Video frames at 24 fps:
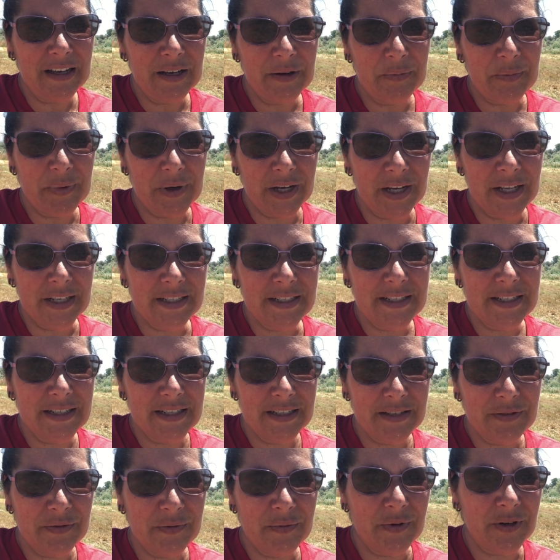But
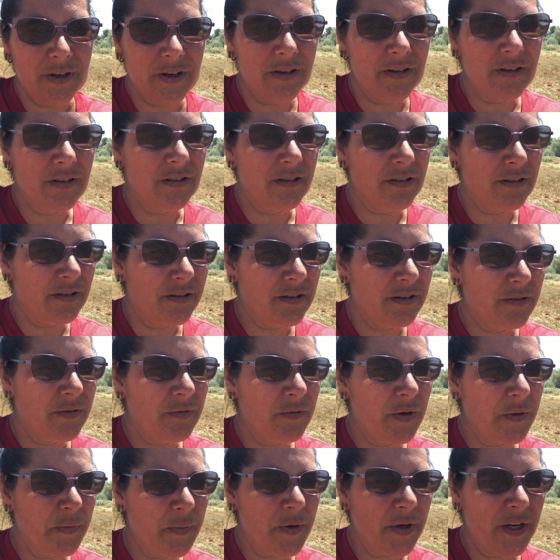we're
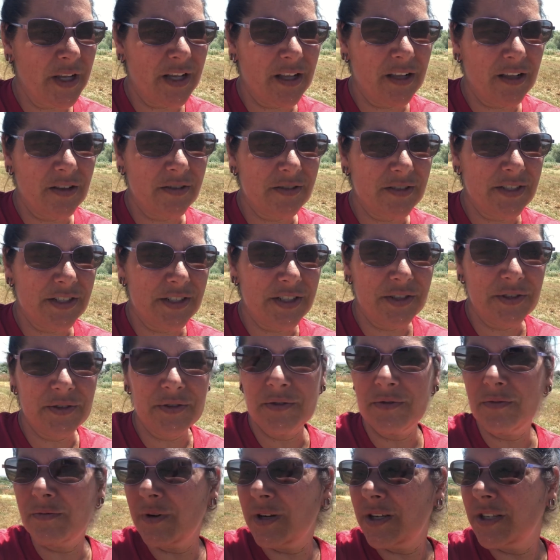pretty close
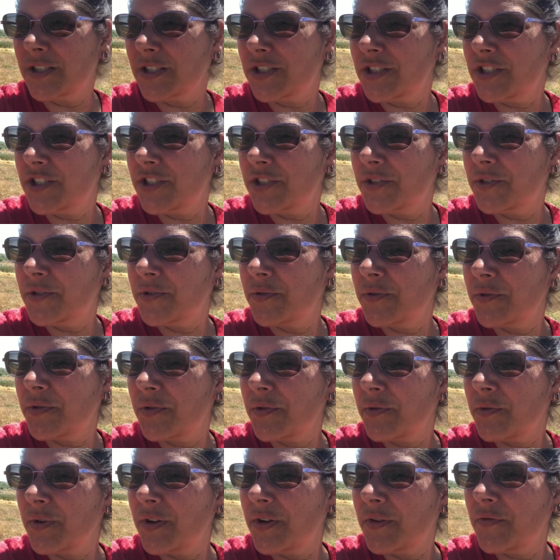to 1, 2,
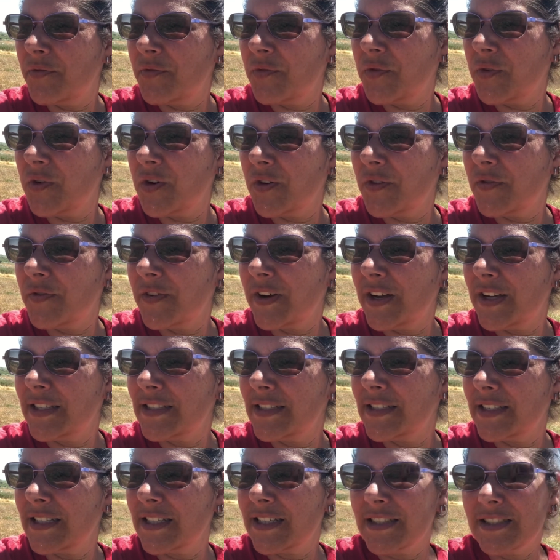3, 4, 5,
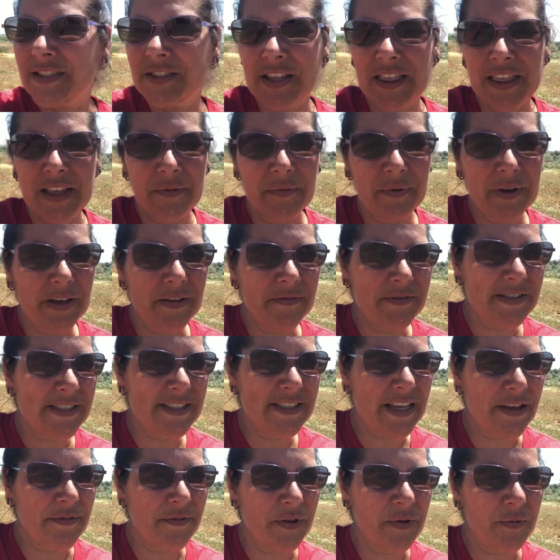6. I think we have
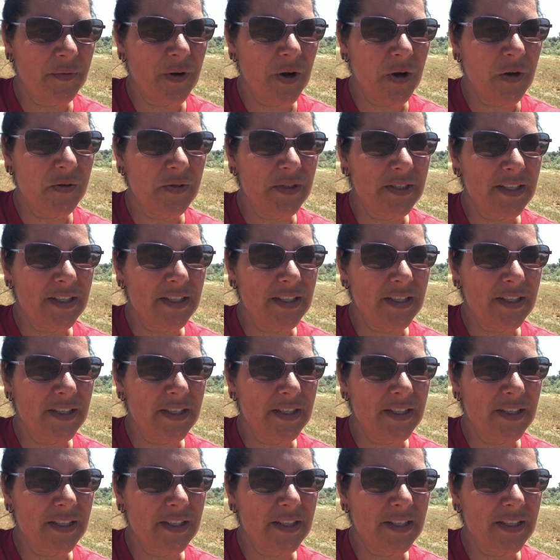7 rows